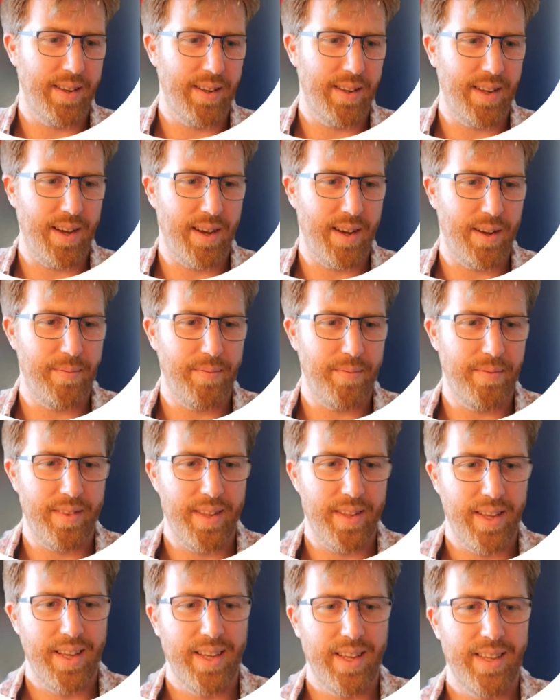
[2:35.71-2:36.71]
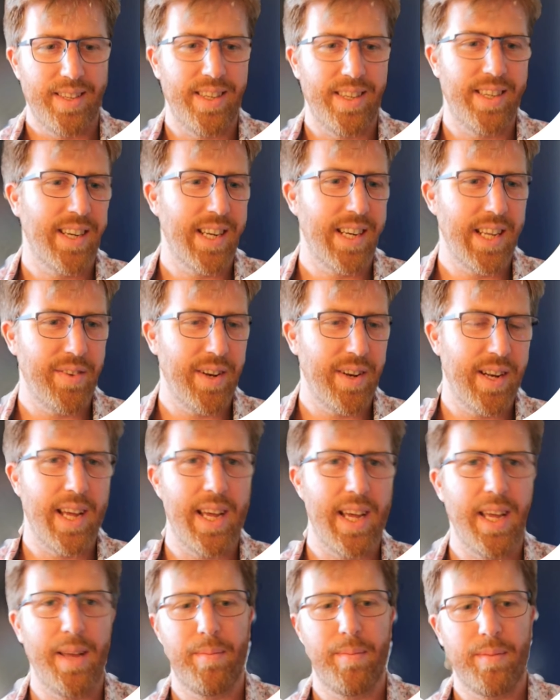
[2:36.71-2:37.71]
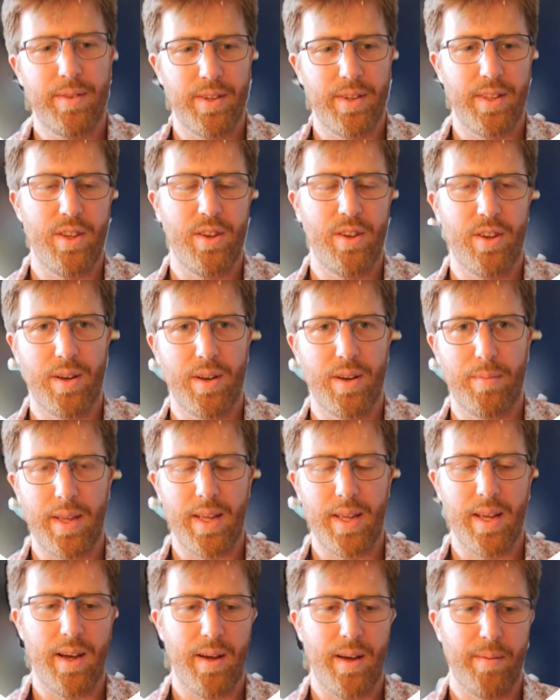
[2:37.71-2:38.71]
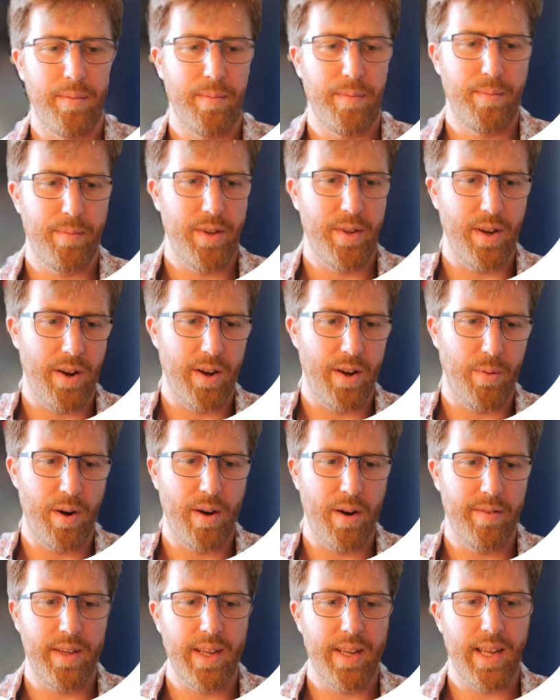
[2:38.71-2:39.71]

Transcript: So you're just going to give it a name so that you can be, aware of it.